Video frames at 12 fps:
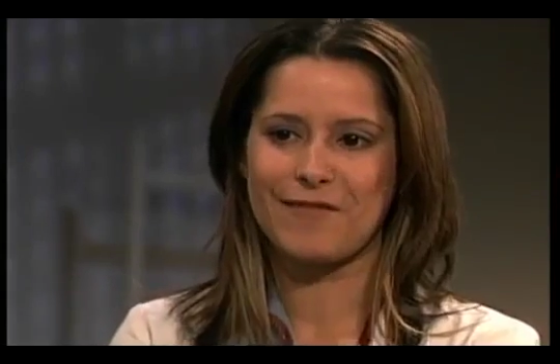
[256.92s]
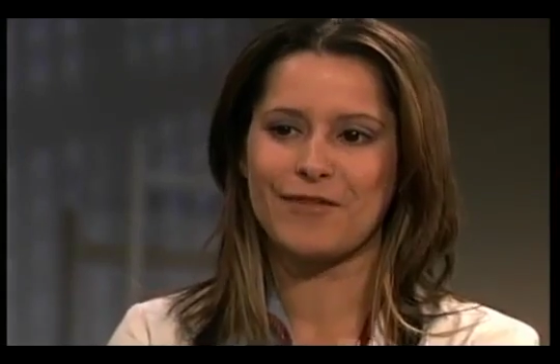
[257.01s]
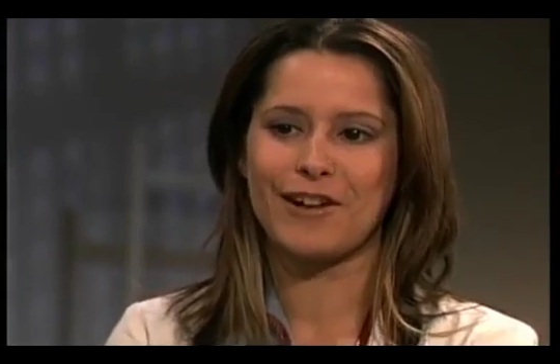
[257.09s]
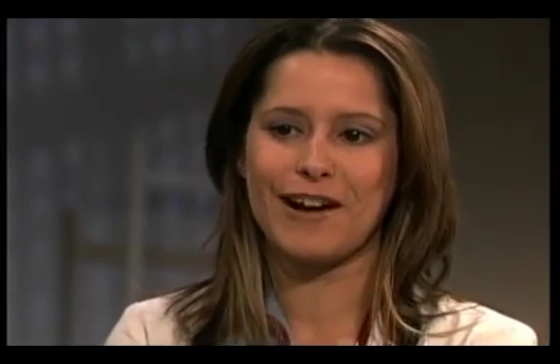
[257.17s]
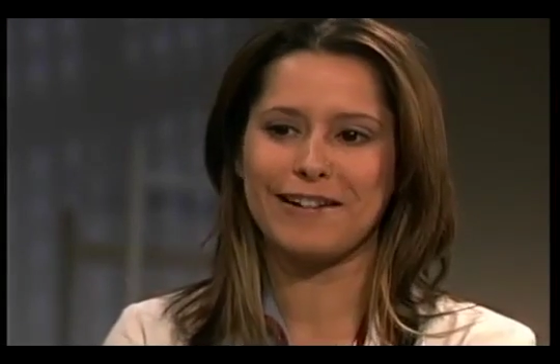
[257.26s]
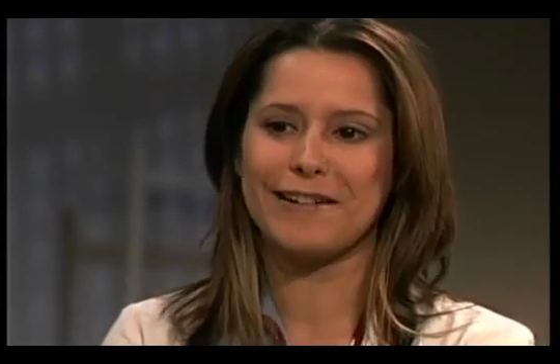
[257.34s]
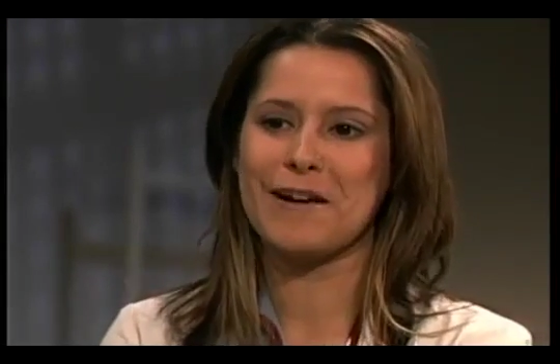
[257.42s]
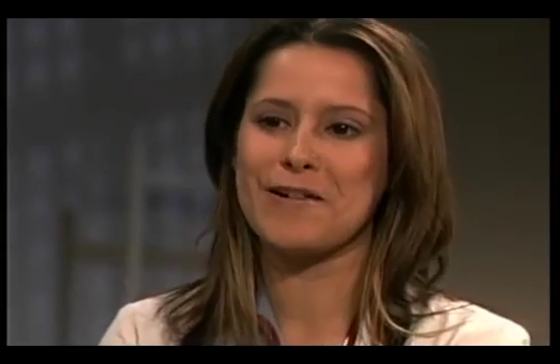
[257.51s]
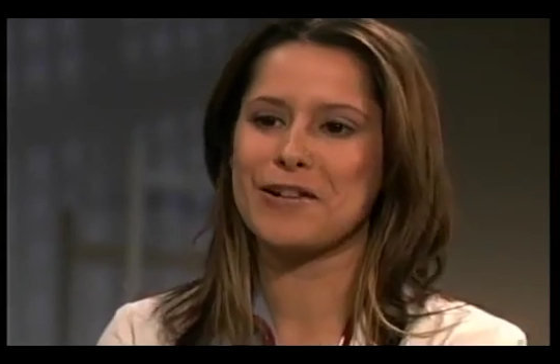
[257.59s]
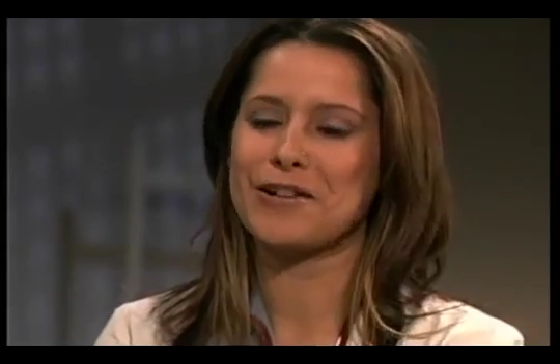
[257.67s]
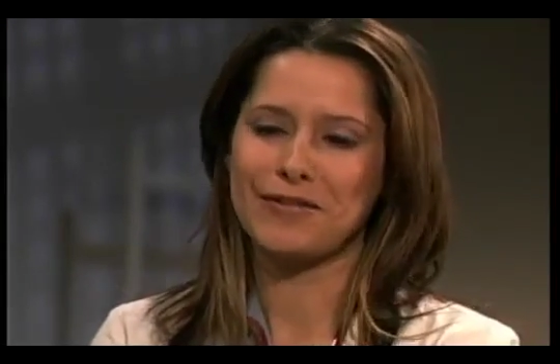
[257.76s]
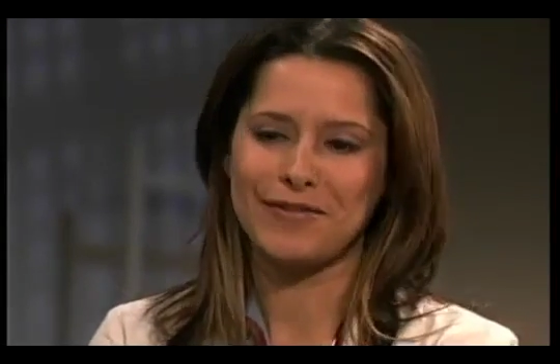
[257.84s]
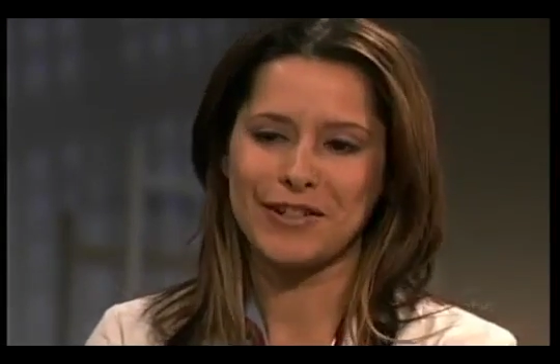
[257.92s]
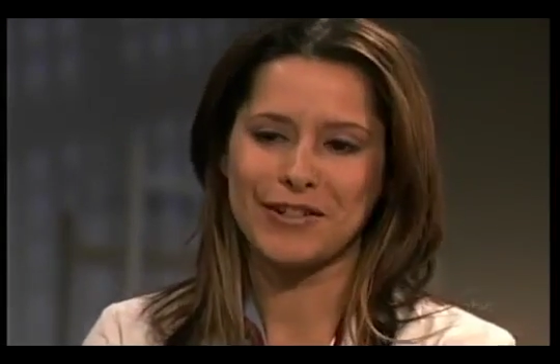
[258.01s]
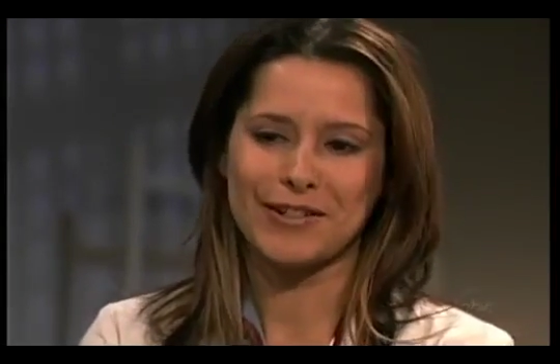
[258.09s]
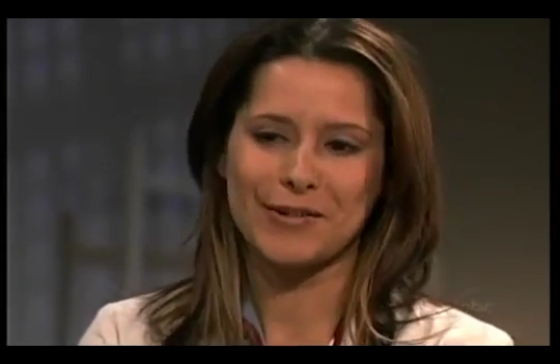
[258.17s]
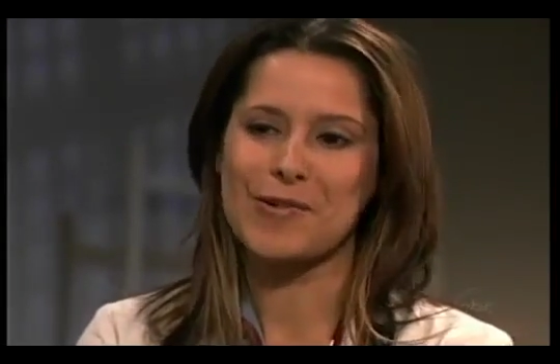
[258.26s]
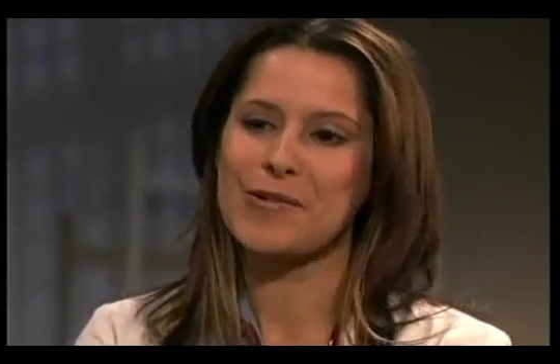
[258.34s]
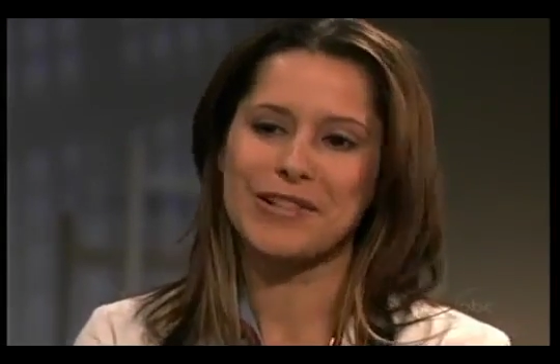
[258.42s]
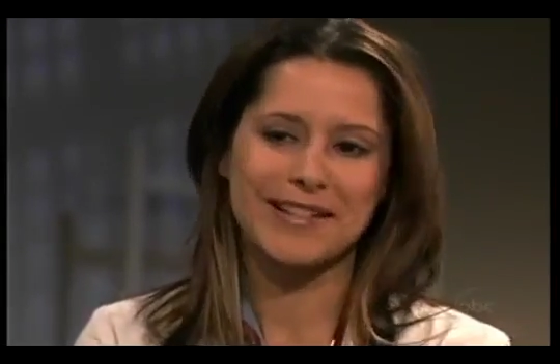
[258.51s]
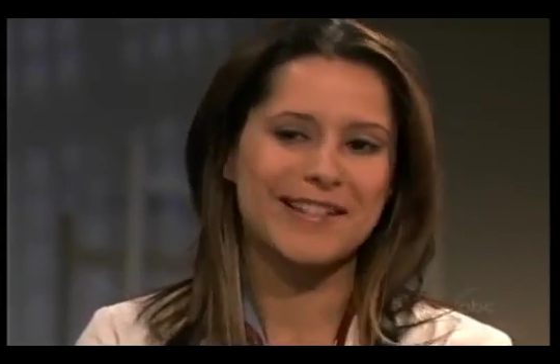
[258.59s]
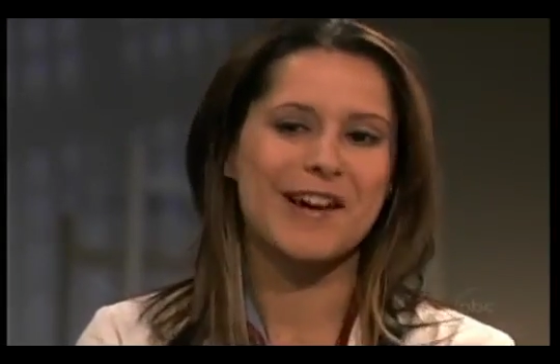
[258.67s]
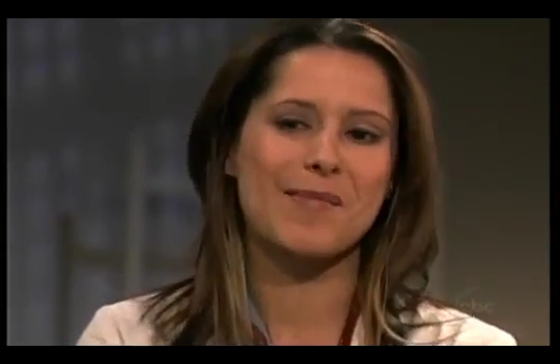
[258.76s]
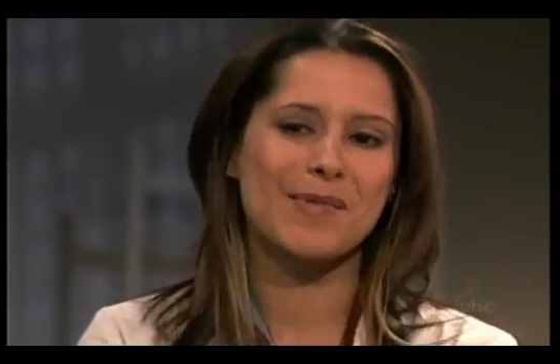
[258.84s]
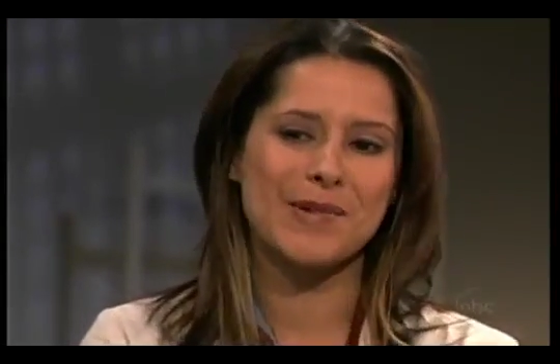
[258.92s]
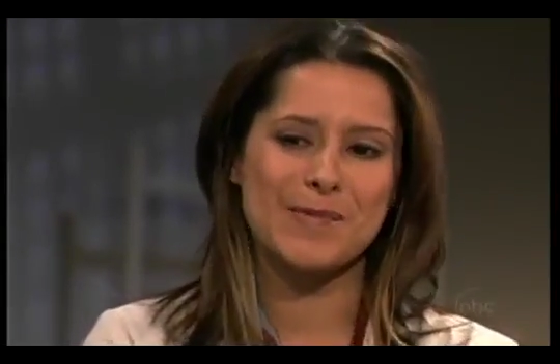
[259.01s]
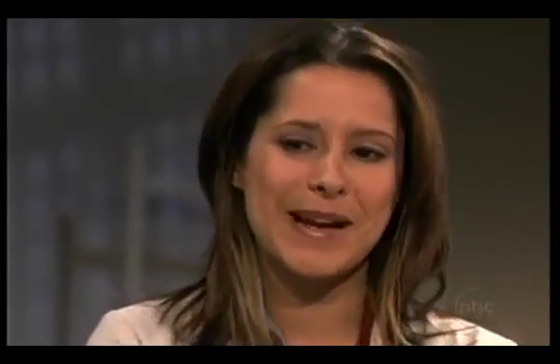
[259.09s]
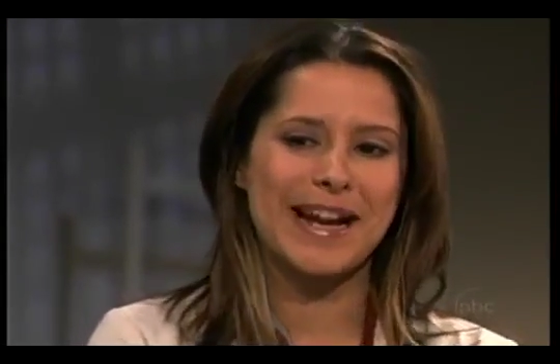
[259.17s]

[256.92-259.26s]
I'd forgotten how good it feels to hold a scalpel